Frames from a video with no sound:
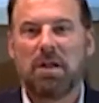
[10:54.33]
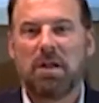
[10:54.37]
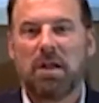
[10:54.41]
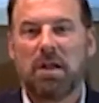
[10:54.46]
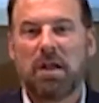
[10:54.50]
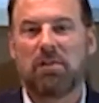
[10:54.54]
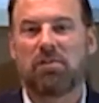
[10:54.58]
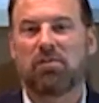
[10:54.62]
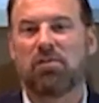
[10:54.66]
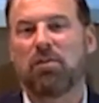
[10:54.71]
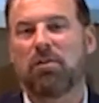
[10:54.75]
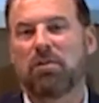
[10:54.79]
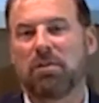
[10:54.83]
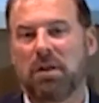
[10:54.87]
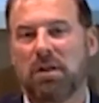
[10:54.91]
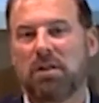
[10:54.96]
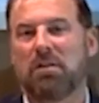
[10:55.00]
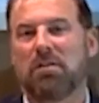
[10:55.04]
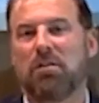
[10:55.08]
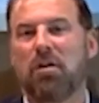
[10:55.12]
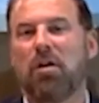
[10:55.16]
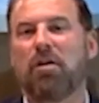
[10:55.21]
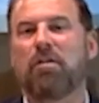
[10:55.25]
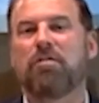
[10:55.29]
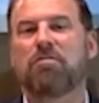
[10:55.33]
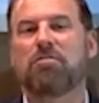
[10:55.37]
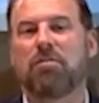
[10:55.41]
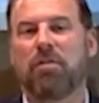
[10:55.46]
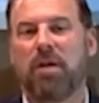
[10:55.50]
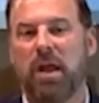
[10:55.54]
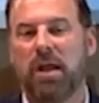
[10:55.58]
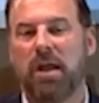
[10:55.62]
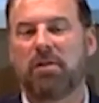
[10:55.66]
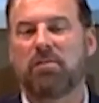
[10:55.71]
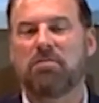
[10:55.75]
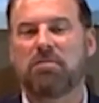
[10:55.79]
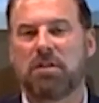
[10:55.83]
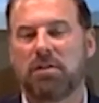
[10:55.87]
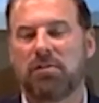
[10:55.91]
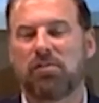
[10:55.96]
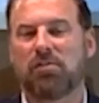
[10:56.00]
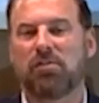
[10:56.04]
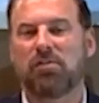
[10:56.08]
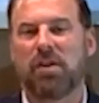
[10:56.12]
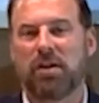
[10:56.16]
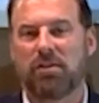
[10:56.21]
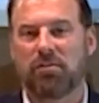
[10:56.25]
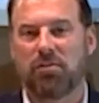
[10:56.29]
and certainly the larger energy
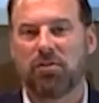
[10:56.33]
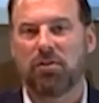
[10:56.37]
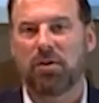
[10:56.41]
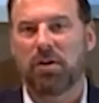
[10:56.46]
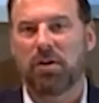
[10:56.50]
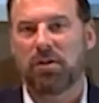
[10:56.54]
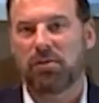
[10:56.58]
sector as